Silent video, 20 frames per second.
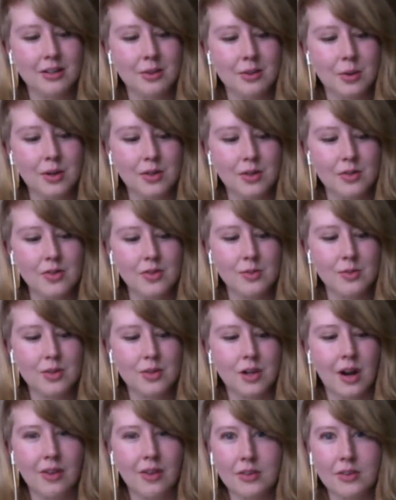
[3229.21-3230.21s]
courses
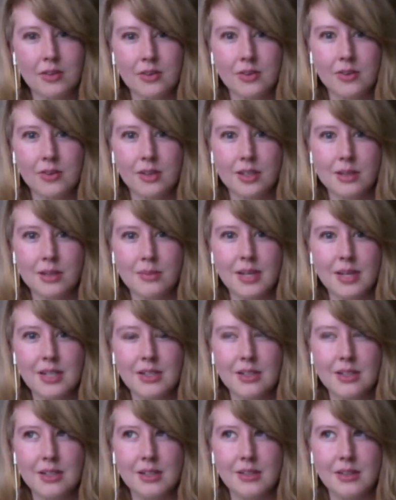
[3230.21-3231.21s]
regardless of what your
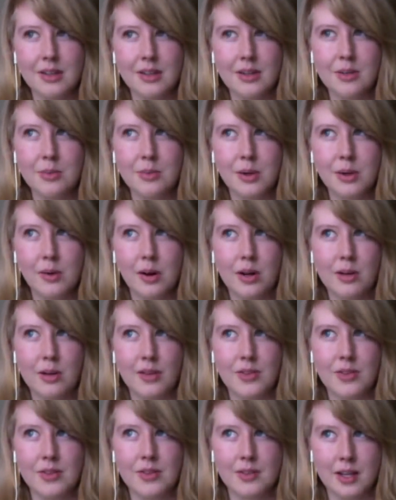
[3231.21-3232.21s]
major is. I could be wrong
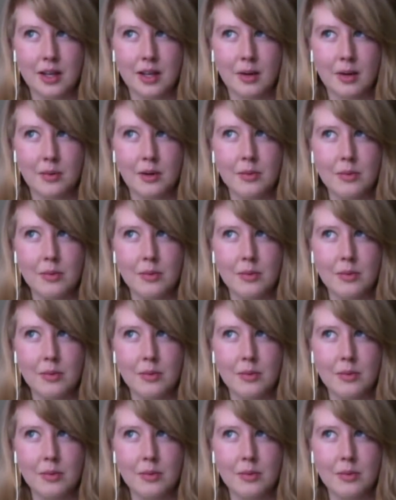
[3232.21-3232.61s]
about the second one,